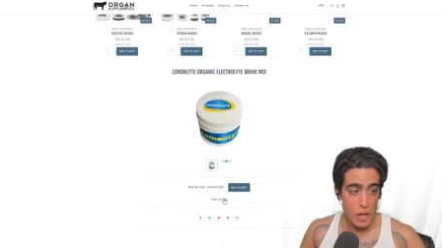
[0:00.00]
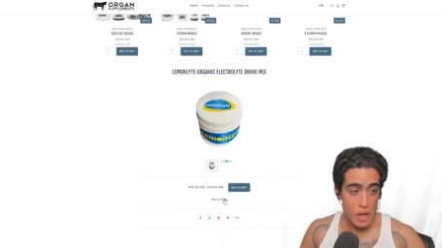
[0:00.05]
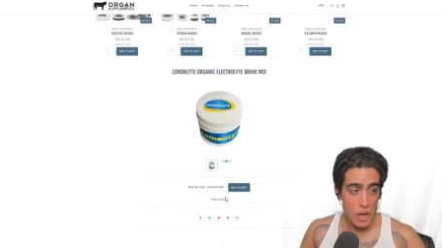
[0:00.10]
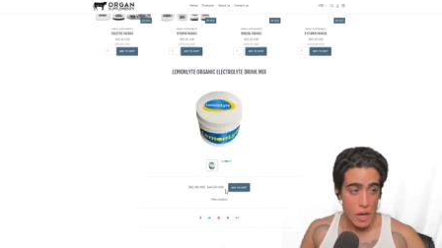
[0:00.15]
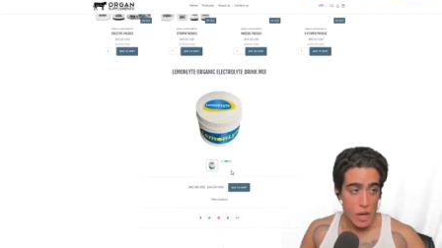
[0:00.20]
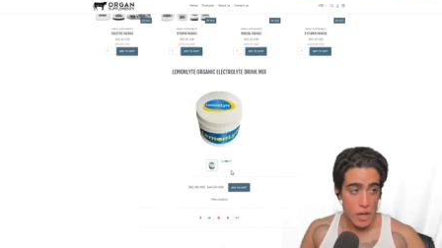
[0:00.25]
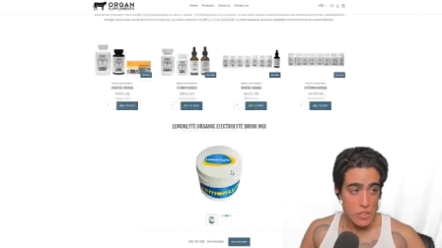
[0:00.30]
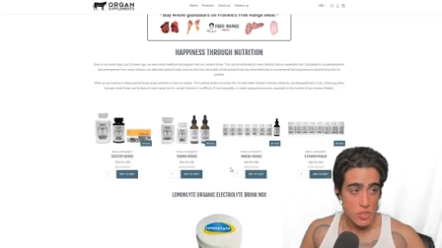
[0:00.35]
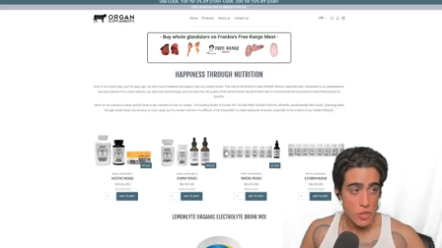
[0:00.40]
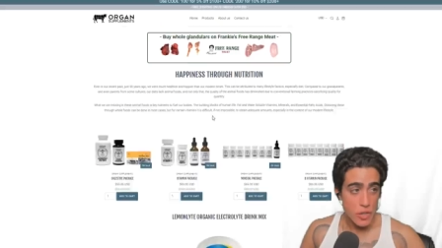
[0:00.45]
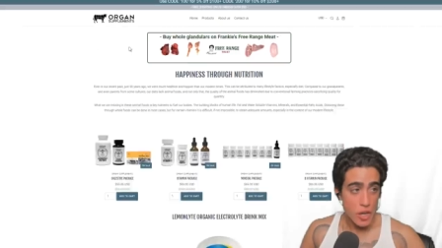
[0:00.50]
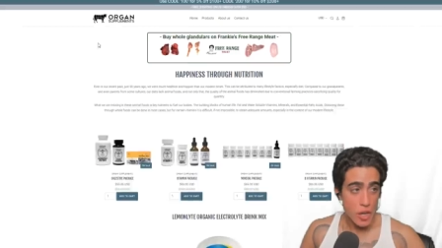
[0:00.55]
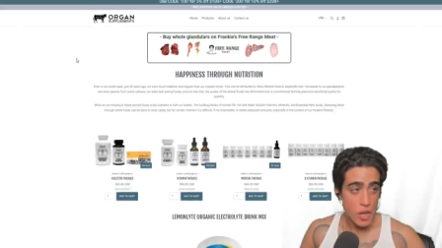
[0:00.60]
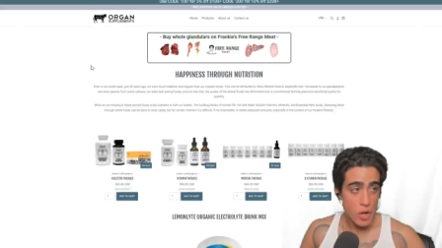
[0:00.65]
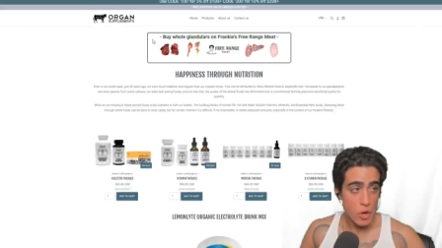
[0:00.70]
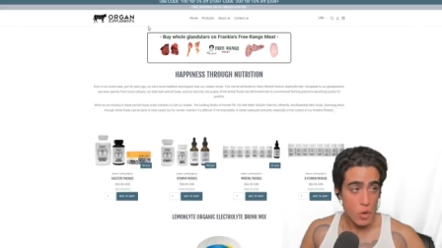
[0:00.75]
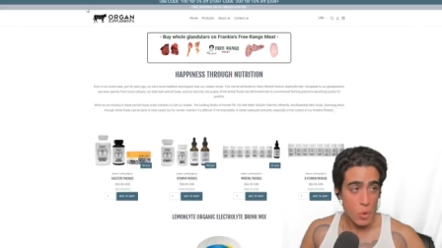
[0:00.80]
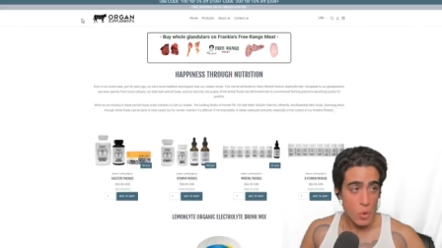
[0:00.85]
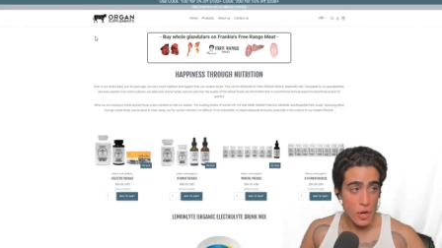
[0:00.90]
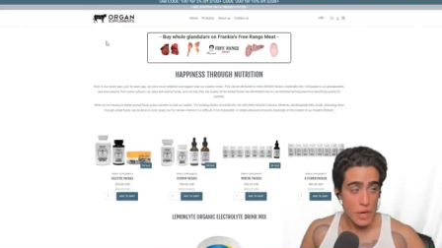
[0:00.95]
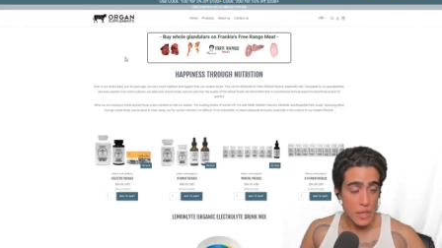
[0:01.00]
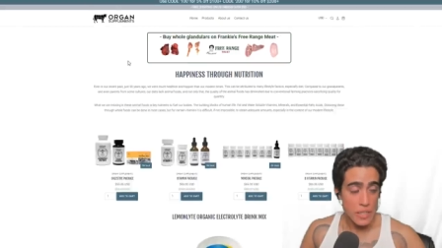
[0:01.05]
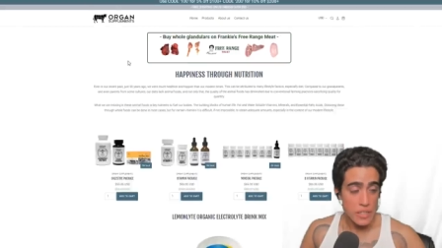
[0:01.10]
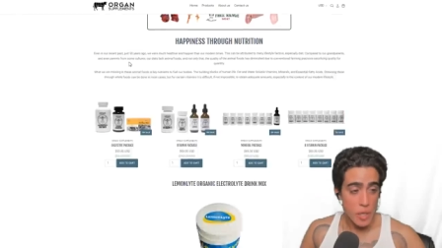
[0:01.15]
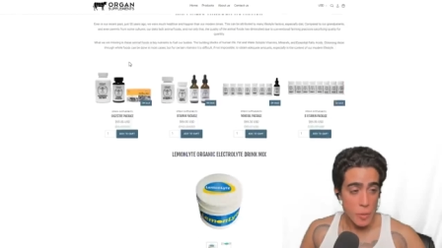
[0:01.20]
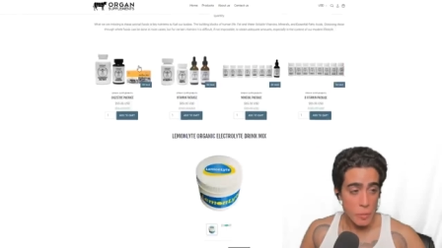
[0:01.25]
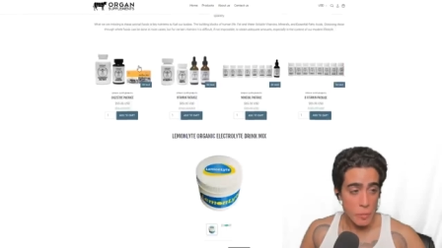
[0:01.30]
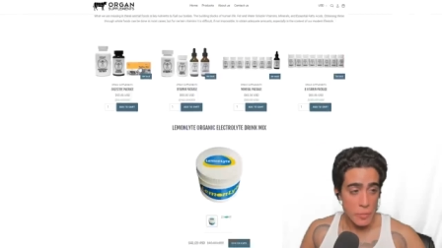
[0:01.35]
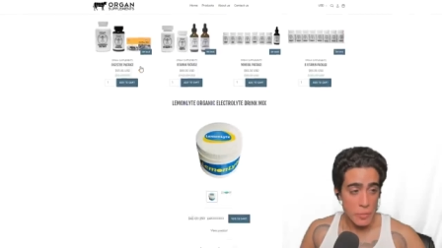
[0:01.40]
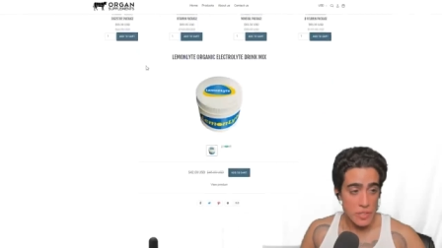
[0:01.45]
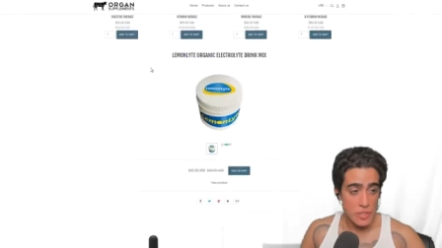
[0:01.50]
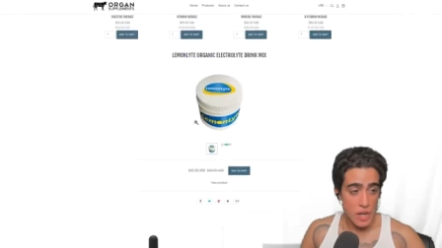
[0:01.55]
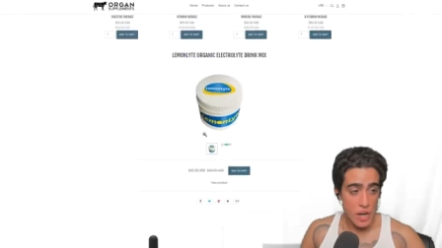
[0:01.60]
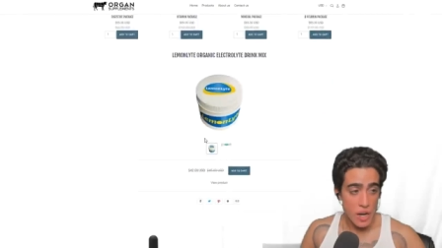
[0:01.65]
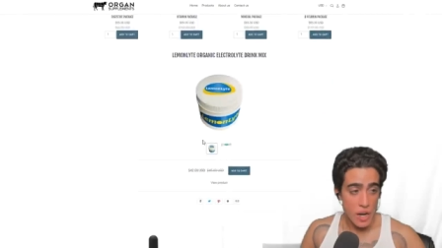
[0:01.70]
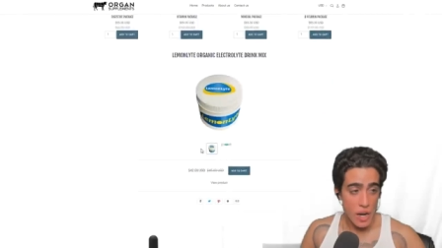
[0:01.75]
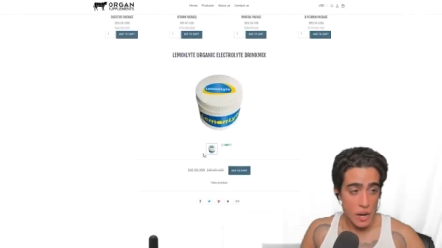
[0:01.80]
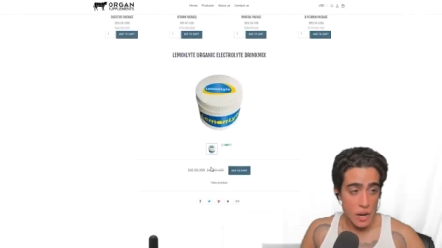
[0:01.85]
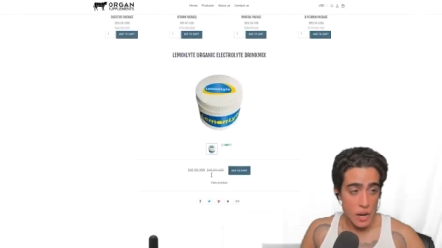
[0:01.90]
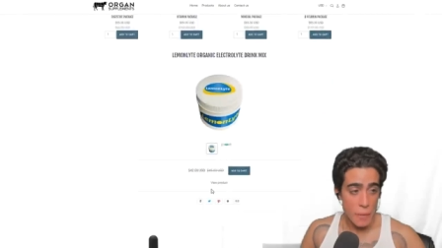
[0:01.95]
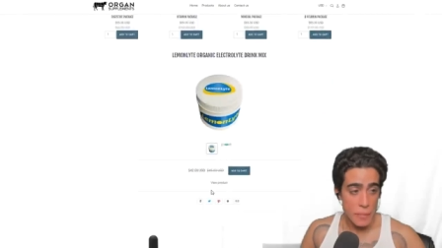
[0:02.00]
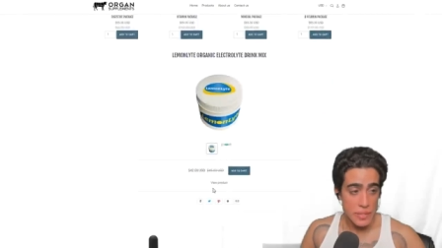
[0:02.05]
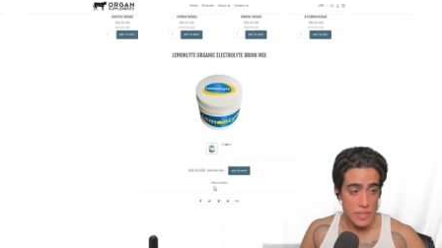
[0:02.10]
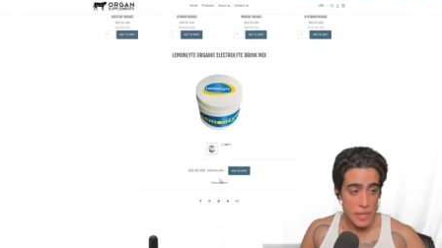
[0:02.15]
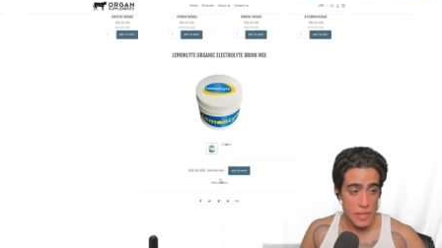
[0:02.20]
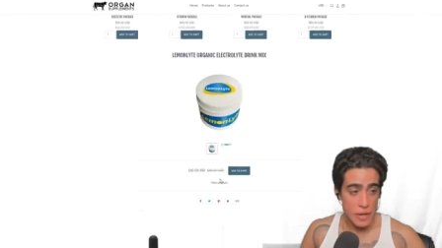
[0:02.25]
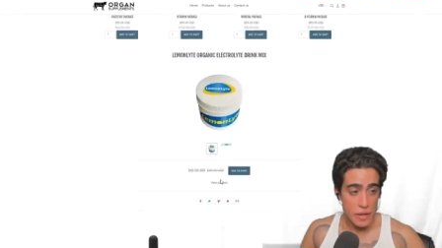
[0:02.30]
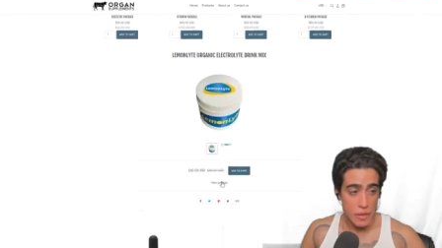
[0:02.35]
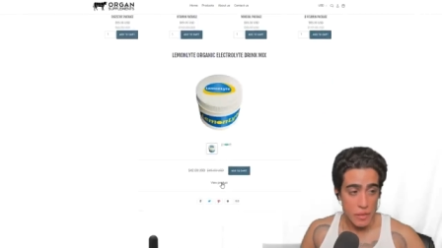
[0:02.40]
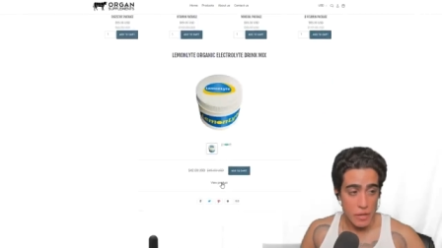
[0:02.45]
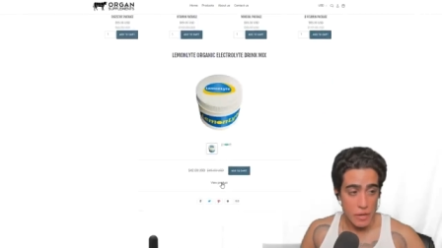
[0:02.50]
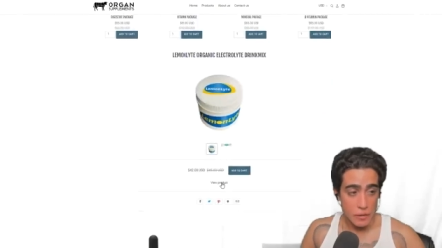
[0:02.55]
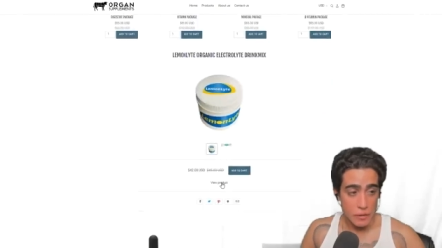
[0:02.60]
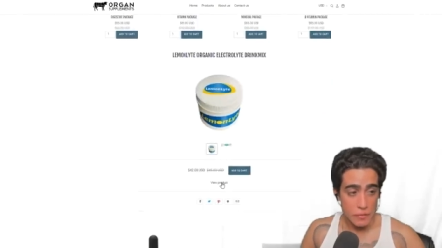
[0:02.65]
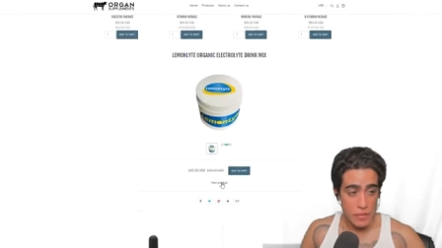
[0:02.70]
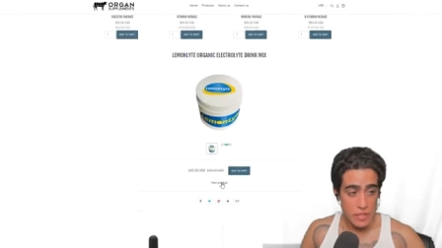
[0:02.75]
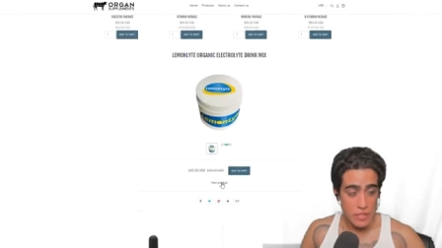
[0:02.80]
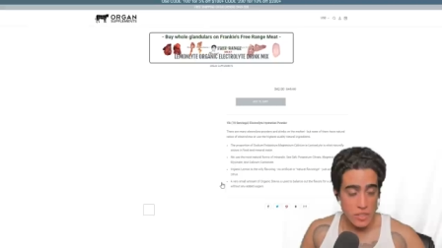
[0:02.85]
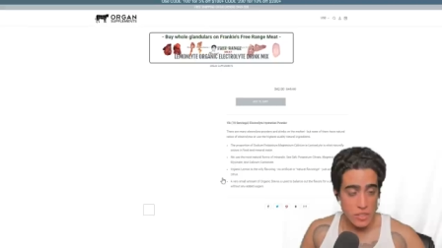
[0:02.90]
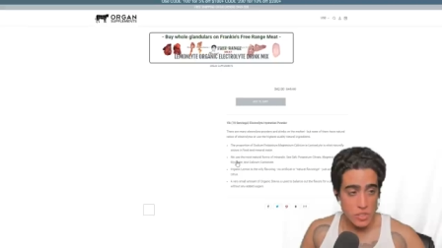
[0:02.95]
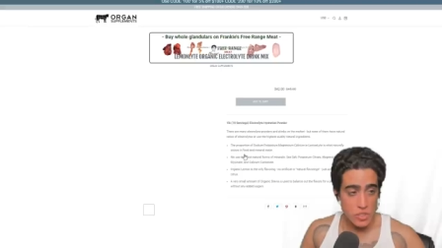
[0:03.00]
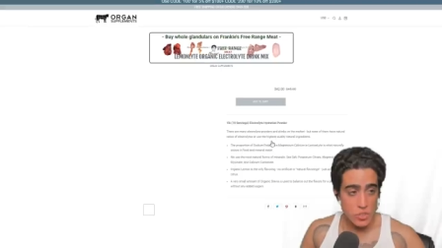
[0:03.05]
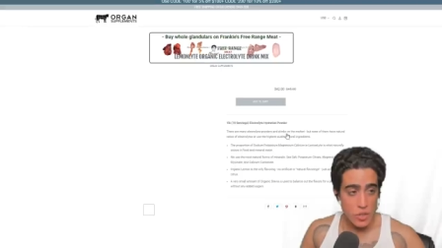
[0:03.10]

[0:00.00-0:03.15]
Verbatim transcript: Uh, so you can go to organsupplements.com and take a look at this and